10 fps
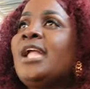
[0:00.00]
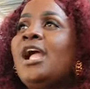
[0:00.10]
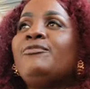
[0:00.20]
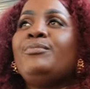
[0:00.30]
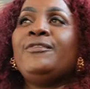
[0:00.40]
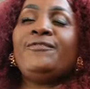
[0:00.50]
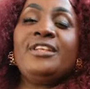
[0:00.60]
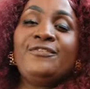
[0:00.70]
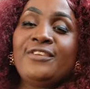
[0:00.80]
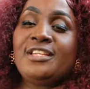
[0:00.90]
If I
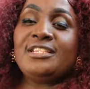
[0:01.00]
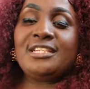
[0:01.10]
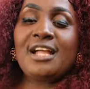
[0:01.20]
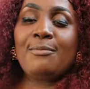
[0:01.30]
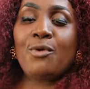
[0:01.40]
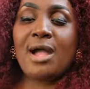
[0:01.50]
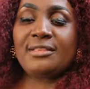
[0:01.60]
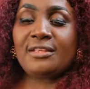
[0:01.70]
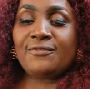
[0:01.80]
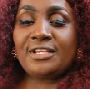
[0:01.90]
feel for anything I
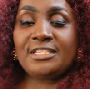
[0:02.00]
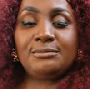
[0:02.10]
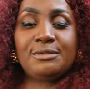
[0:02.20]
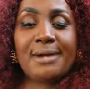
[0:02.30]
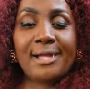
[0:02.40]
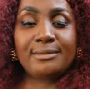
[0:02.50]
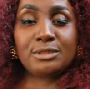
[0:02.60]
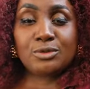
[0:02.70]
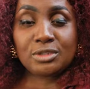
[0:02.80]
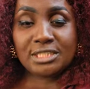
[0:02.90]
want it, for eat, I buy it, I
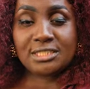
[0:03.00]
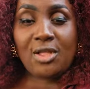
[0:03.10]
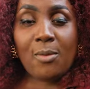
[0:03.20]
cook it.